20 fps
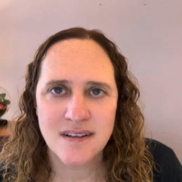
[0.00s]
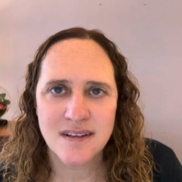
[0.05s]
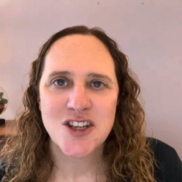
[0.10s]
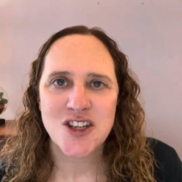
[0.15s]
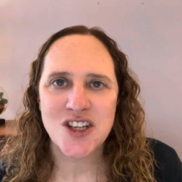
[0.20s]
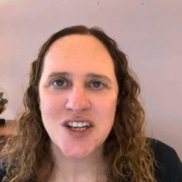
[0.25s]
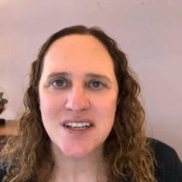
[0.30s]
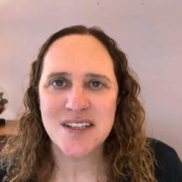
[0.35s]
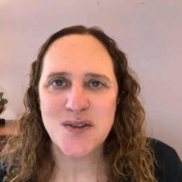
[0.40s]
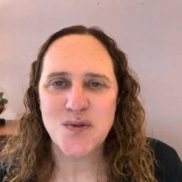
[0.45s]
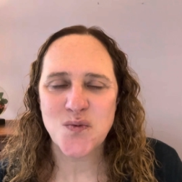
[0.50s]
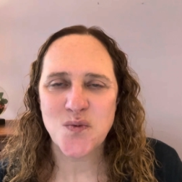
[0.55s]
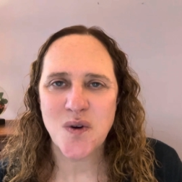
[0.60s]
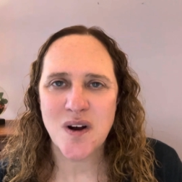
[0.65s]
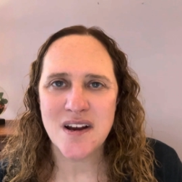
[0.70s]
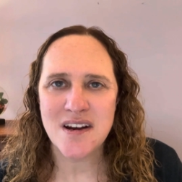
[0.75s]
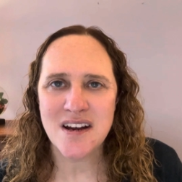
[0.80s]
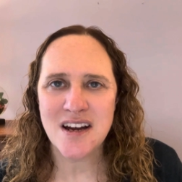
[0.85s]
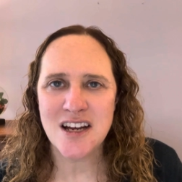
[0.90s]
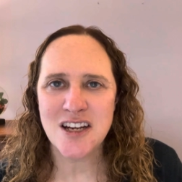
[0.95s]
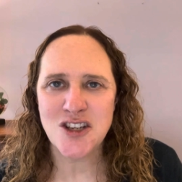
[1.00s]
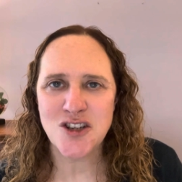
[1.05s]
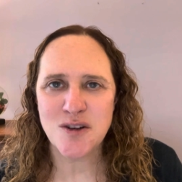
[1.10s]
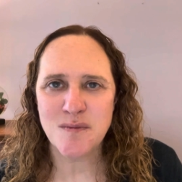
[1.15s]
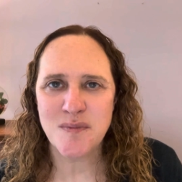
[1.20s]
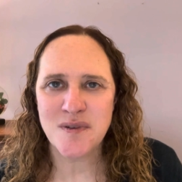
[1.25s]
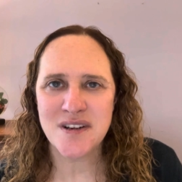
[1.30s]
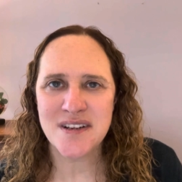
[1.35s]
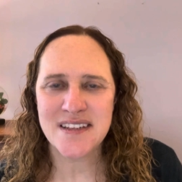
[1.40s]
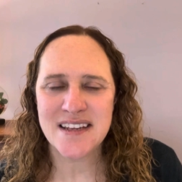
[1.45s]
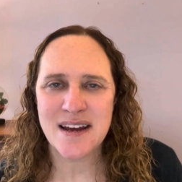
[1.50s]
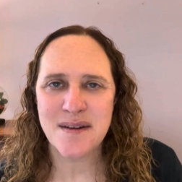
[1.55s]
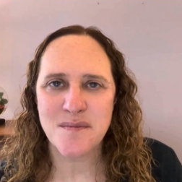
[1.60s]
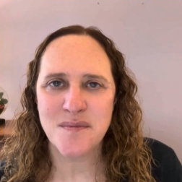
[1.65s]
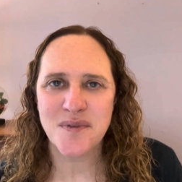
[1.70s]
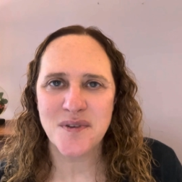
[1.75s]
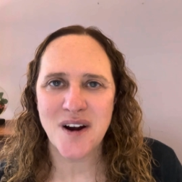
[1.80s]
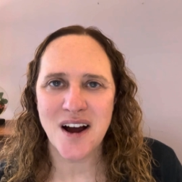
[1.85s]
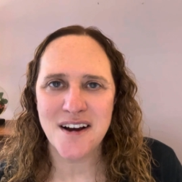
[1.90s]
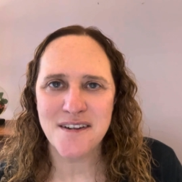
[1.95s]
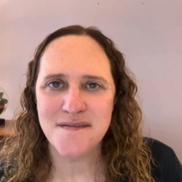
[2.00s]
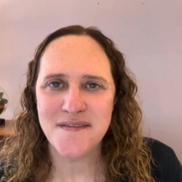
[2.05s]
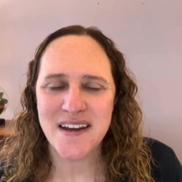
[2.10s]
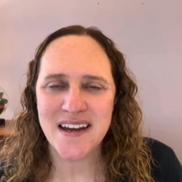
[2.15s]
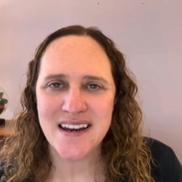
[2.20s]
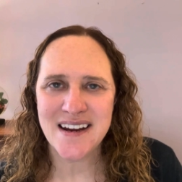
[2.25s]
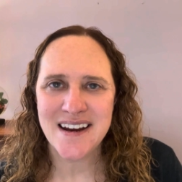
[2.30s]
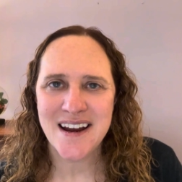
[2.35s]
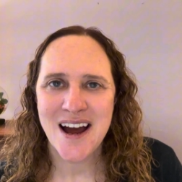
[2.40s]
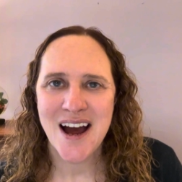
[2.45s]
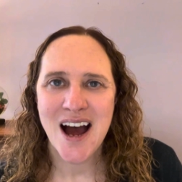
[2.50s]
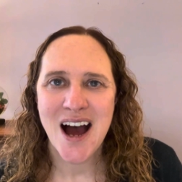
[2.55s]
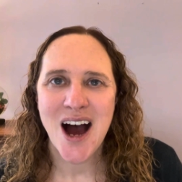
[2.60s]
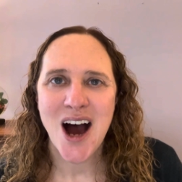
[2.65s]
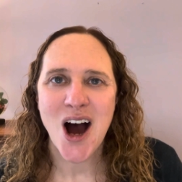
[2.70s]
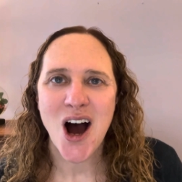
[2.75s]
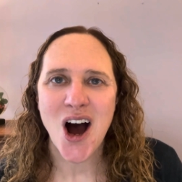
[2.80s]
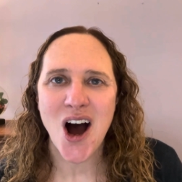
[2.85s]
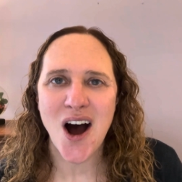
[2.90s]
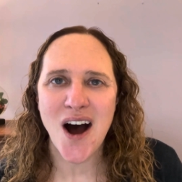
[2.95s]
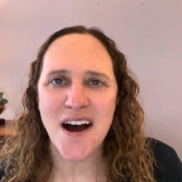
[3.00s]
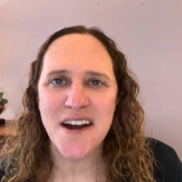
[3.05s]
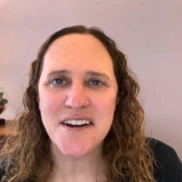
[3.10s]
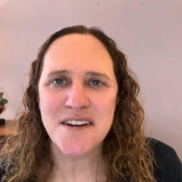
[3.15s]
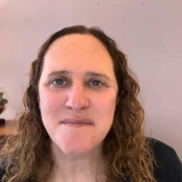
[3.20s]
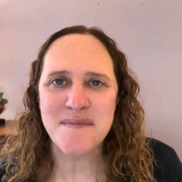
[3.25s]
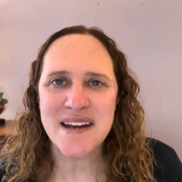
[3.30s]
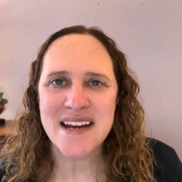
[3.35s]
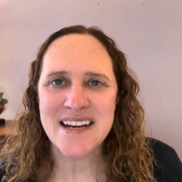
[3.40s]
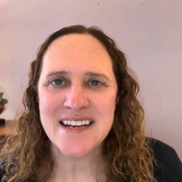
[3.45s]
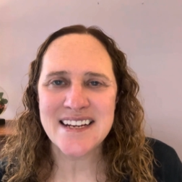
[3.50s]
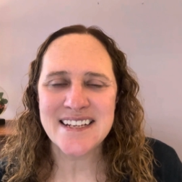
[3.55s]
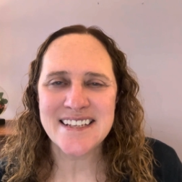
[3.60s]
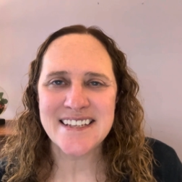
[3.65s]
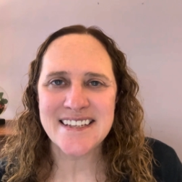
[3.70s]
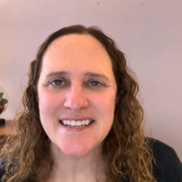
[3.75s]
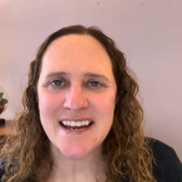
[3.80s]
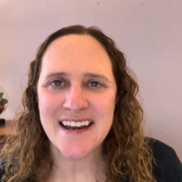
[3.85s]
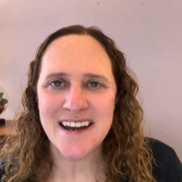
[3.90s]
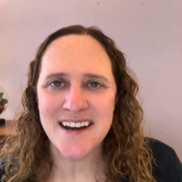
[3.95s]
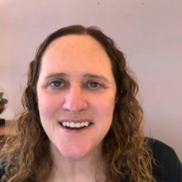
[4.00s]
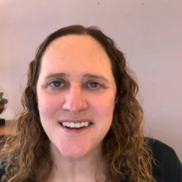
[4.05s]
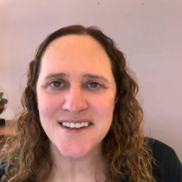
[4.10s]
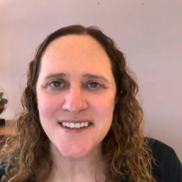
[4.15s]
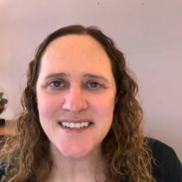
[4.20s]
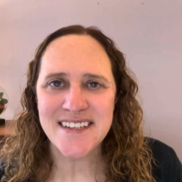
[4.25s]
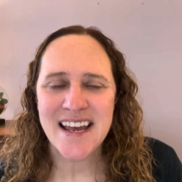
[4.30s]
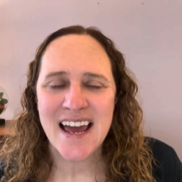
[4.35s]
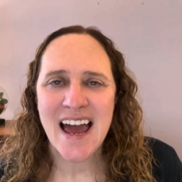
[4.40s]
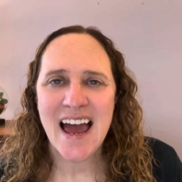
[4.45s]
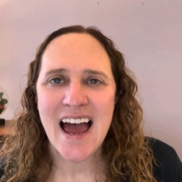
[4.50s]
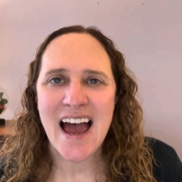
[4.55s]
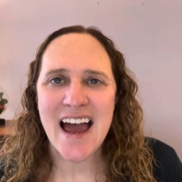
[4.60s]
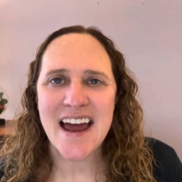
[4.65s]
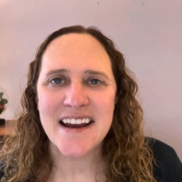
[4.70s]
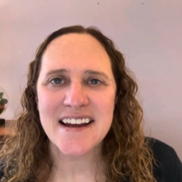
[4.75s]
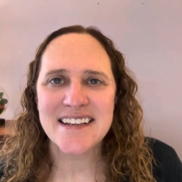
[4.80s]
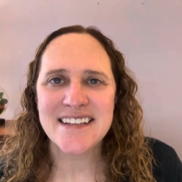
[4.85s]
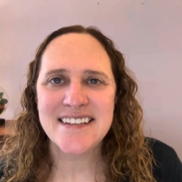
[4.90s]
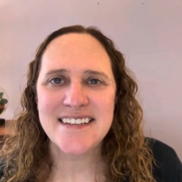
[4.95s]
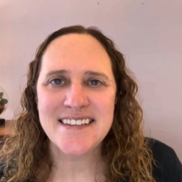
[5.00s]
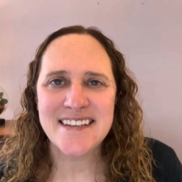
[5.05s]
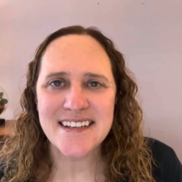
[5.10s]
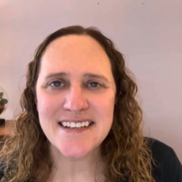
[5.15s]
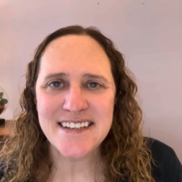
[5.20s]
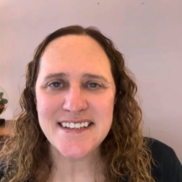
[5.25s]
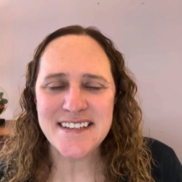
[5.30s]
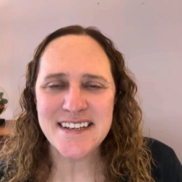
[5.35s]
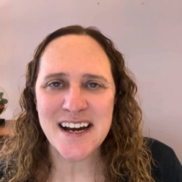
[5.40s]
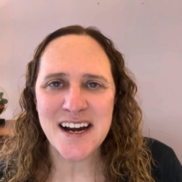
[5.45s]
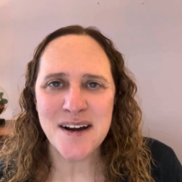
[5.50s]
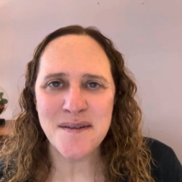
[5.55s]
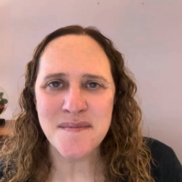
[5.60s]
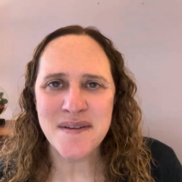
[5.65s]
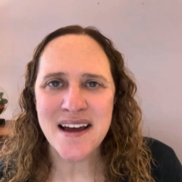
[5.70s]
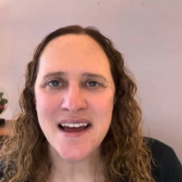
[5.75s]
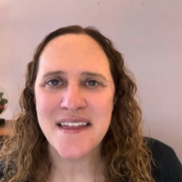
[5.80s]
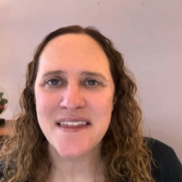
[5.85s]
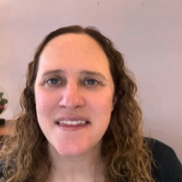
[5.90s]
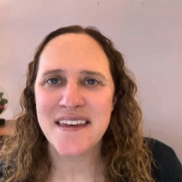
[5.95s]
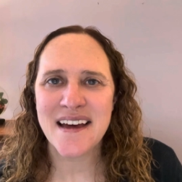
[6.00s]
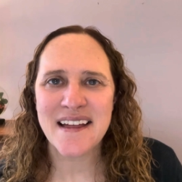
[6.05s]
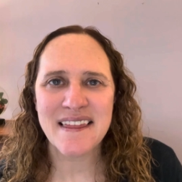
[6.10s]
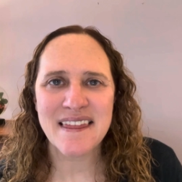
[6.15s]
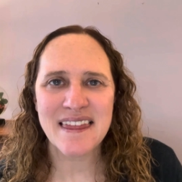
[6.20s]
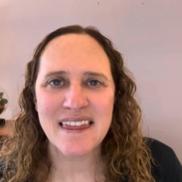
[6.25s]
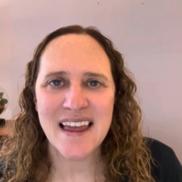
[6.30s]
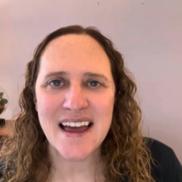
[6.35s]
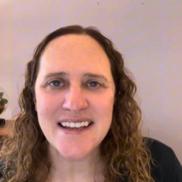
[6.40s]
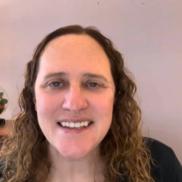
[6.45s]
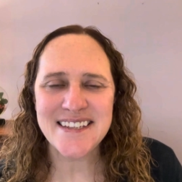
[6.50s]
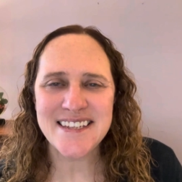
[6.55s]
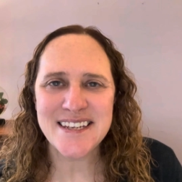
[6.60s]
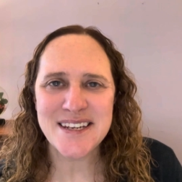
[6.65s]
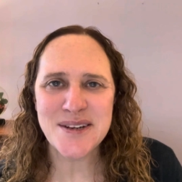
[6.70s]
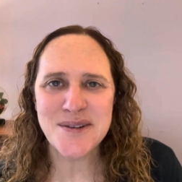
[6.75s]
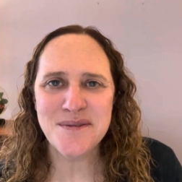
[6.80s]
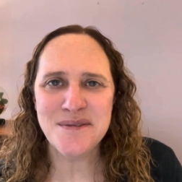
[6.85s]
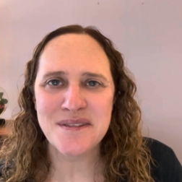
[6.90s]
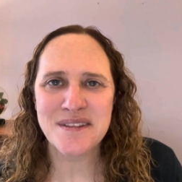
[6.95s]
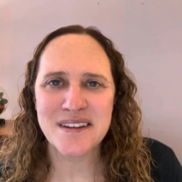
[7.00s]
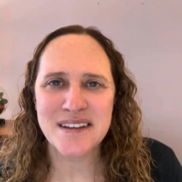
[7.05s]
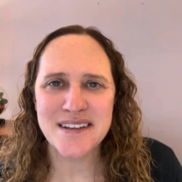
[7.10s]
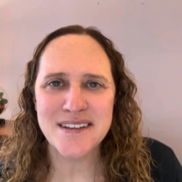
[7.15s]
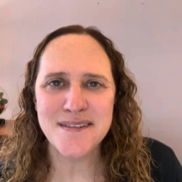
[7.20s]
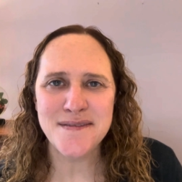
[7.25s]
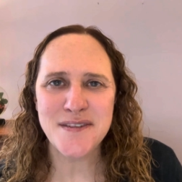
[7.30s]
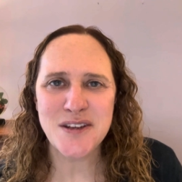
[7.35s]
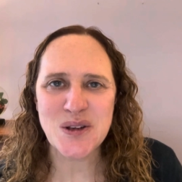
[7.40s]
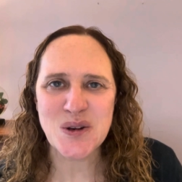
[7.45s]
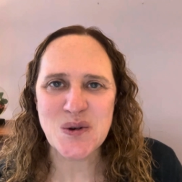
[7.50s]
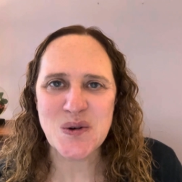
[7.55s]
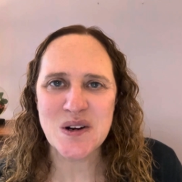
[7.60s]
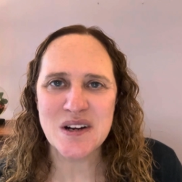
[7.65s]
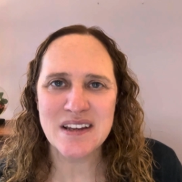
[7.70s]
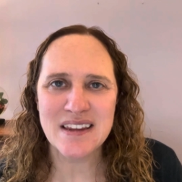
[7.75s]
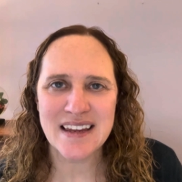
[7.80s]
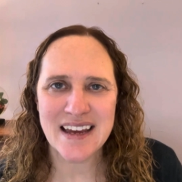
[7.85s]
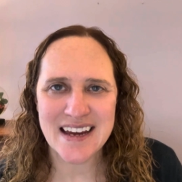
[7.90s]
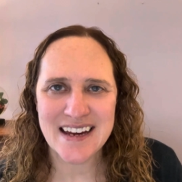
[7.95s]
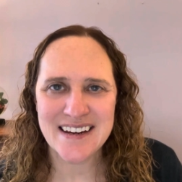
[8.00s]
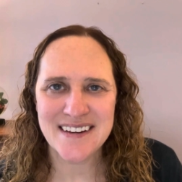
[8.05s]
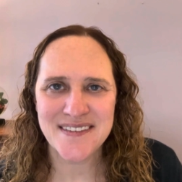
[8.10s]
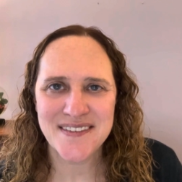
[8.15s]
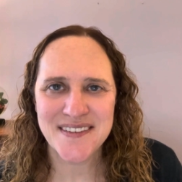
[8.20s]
Just 100% profit, automated sales, and a system that lets you live your life.